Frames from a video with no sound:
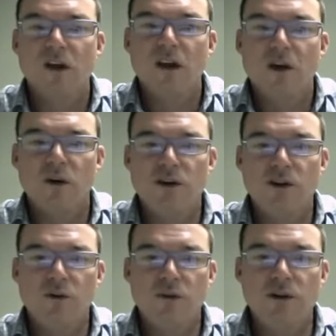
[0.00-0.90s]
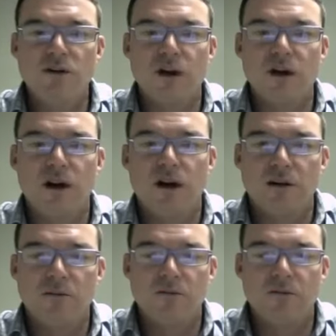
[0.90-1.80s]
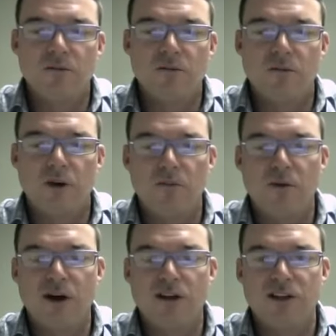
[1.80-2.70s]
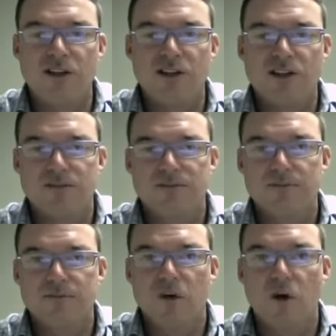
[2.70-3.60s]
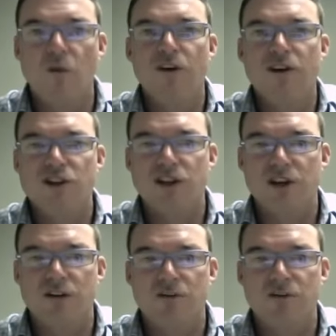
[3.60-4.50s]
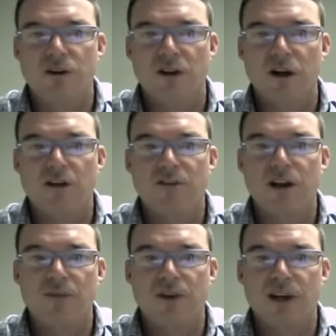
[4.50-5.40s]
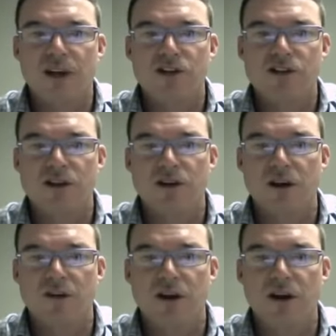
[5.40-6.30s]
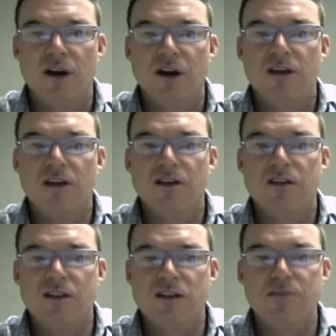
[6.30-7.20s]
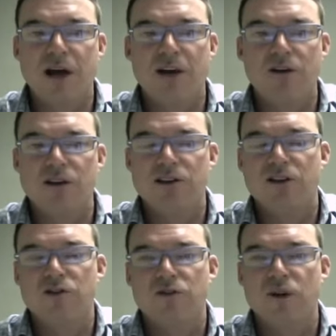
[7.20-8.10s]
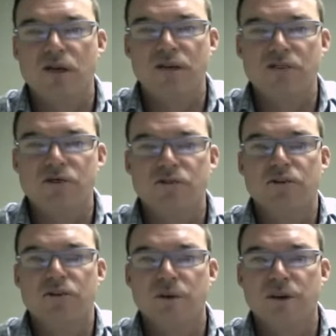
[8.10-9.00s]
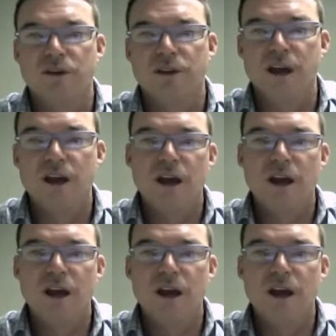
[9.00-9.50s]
Well, we're our product is over-engineered for a lot of the applications that are out there. This battery is so strong and so durable that